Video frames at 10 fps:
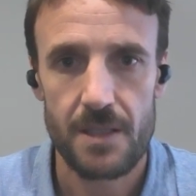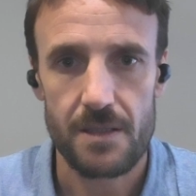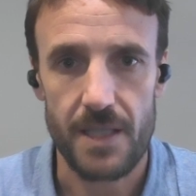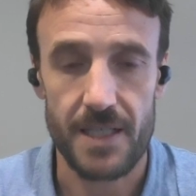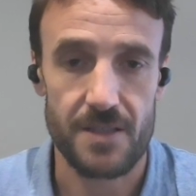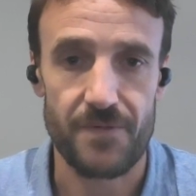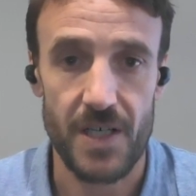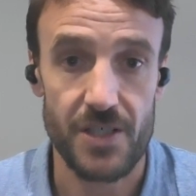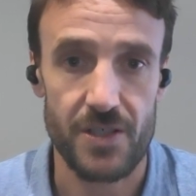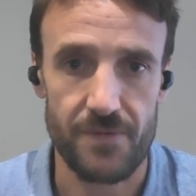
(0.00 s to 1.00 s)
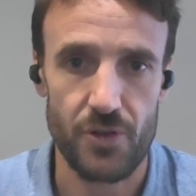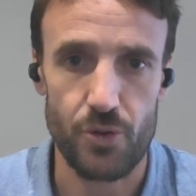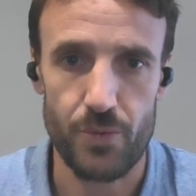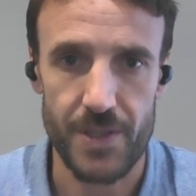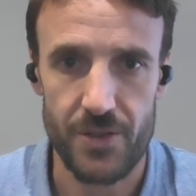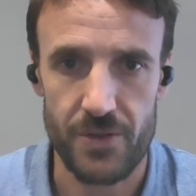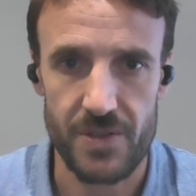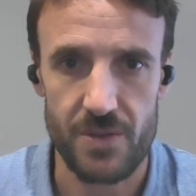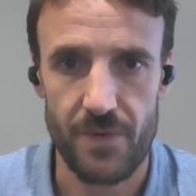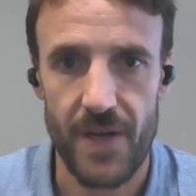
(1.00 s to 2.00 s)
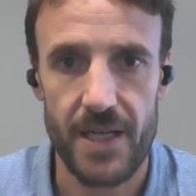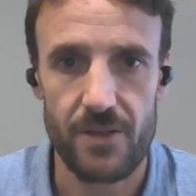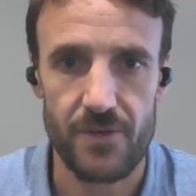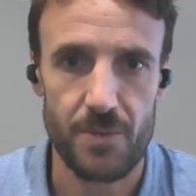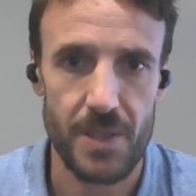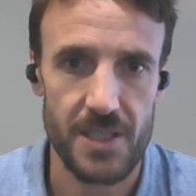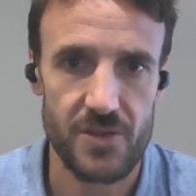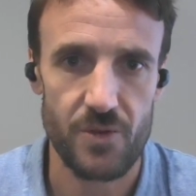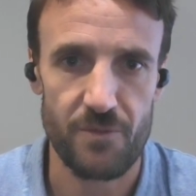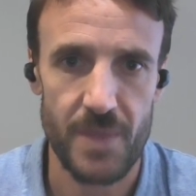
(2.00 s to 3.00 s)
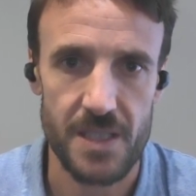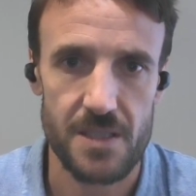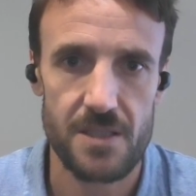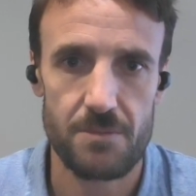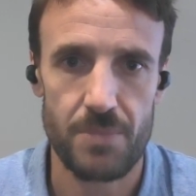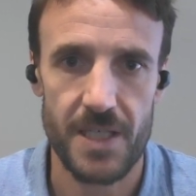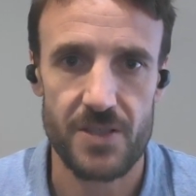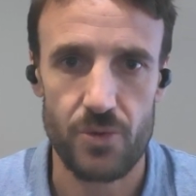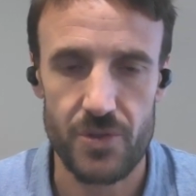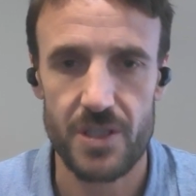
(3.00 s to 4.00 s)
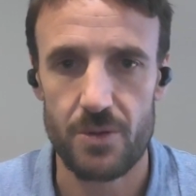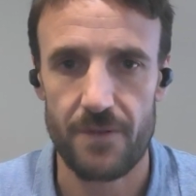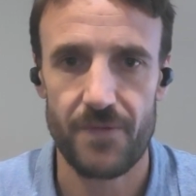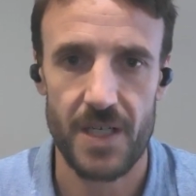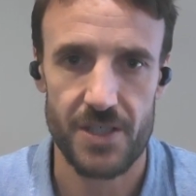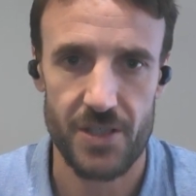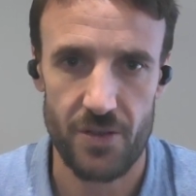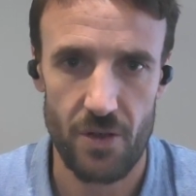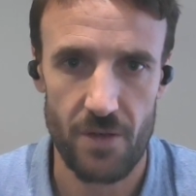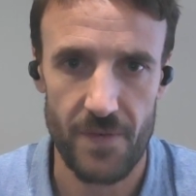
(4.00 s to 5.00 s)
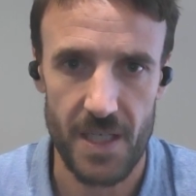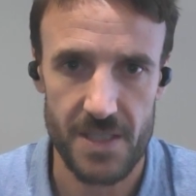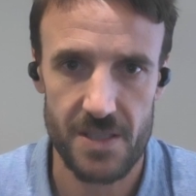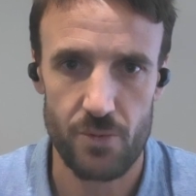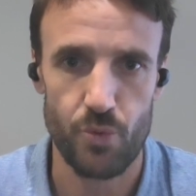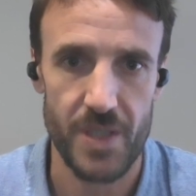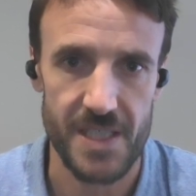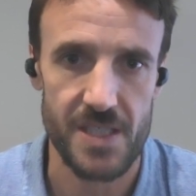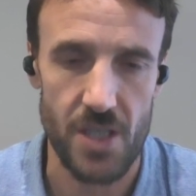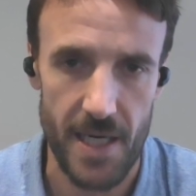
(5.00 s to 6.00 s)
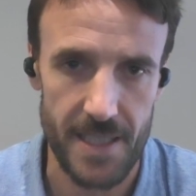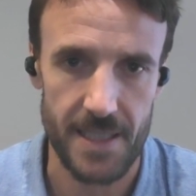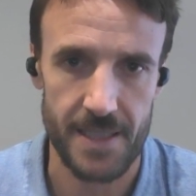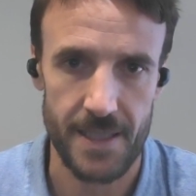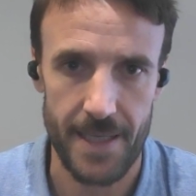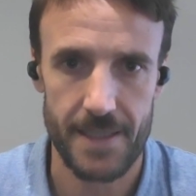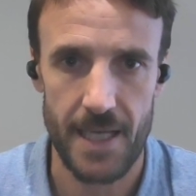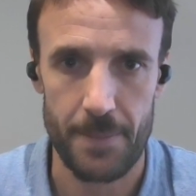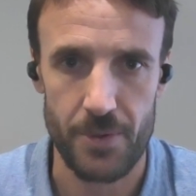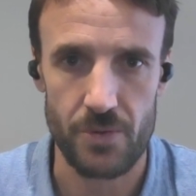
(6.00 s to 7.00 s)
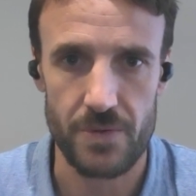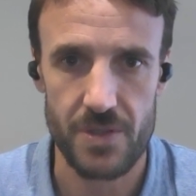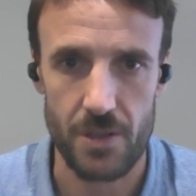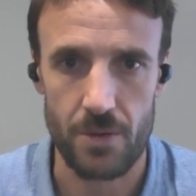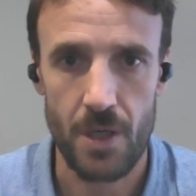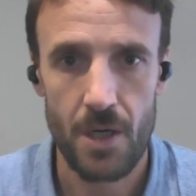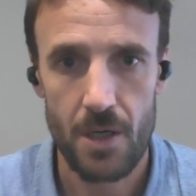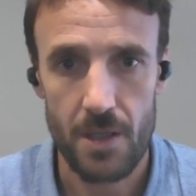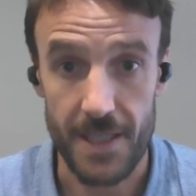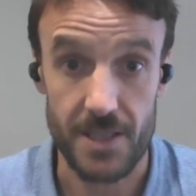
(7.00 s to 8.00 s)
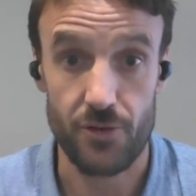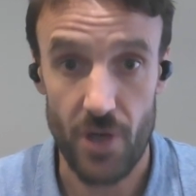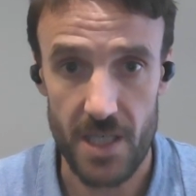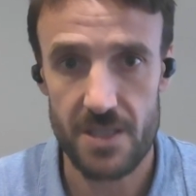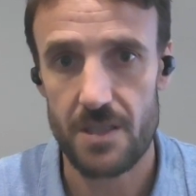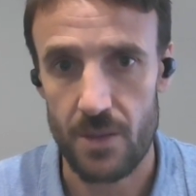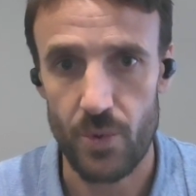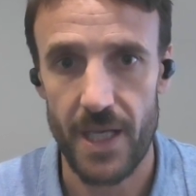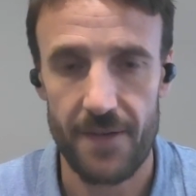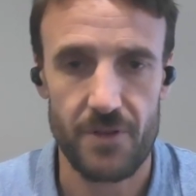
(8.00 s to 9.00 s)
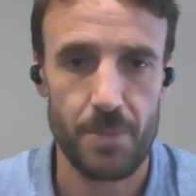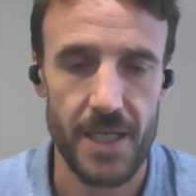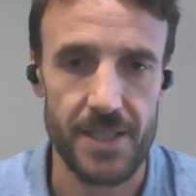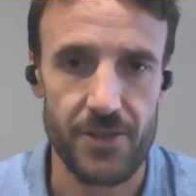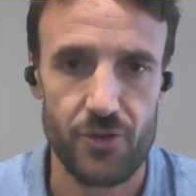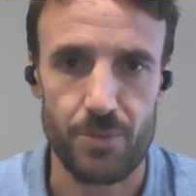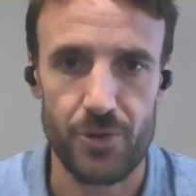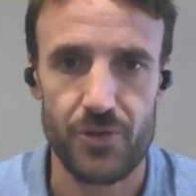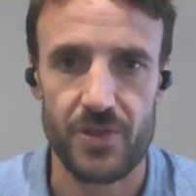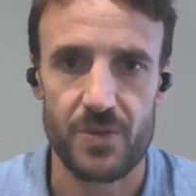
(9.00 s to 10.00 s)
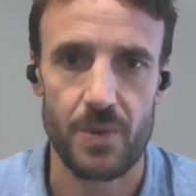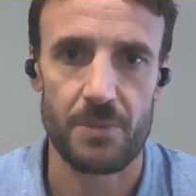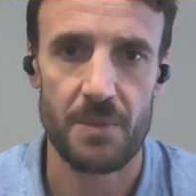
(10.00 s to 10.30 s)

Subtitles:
That is a function of the good returns that we've had over the past 12 months, but it's also a function of us recycling that capital. So it's a trust and we have to pay distributions when we